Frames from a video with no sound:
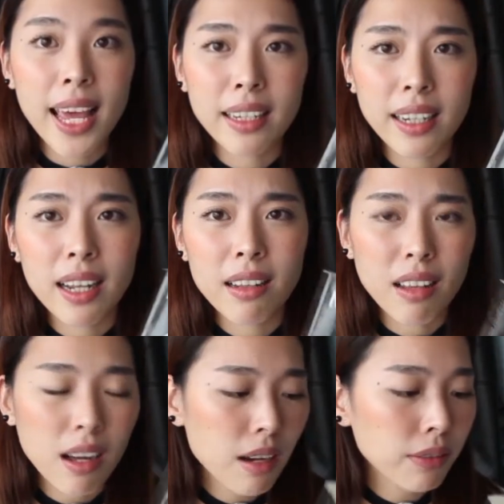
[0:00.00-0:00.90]
And I
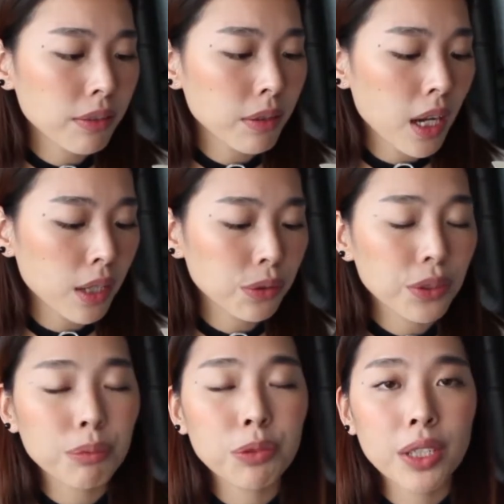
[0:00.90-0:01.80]
love
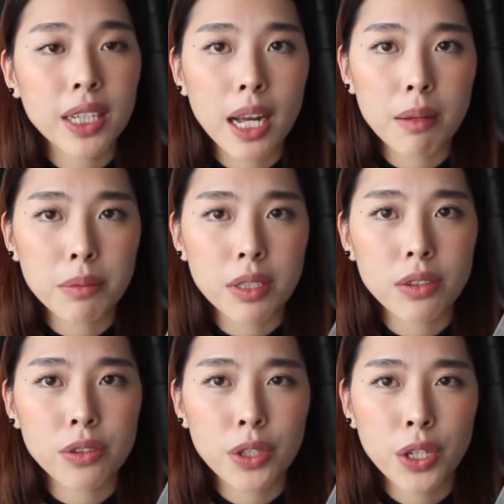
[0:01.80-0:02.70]
Haruki
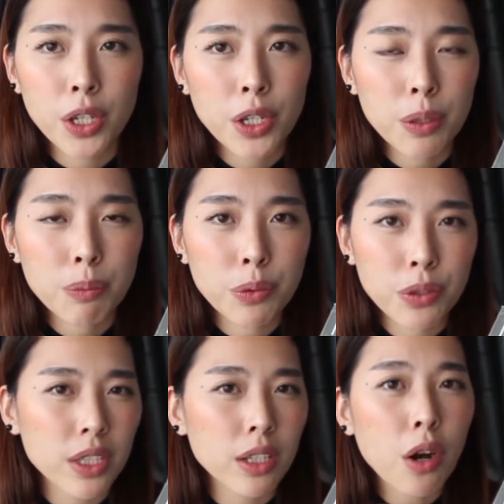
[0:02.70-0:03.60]
Murakami's
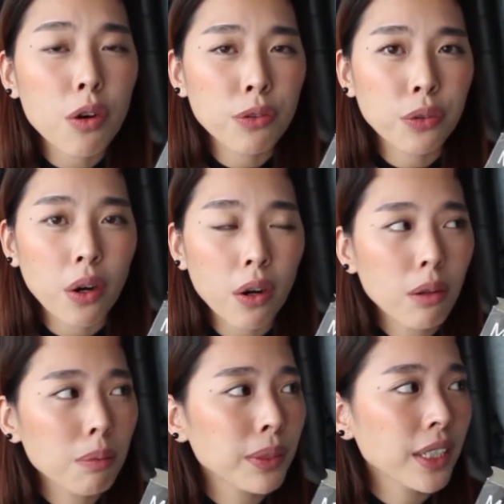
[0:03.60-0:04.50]
books in
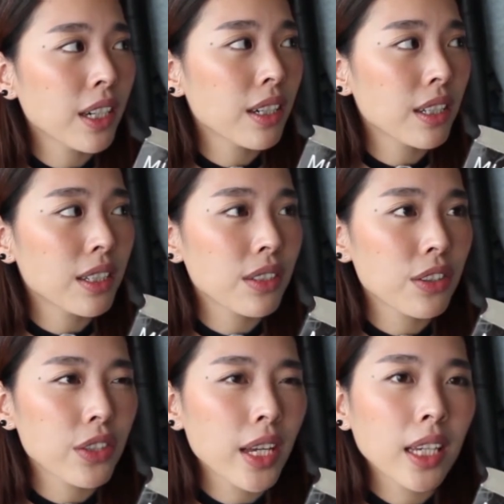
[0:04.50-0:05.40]
overall
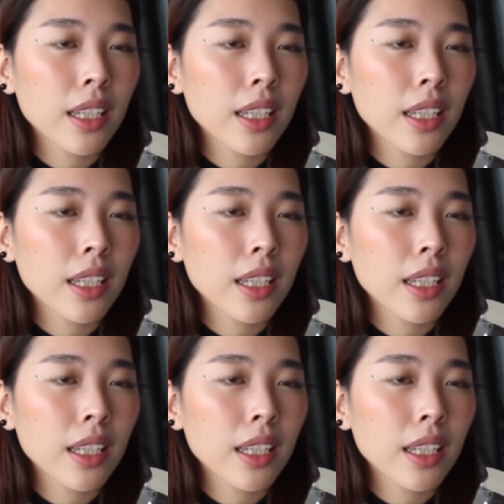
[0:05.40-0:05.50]
because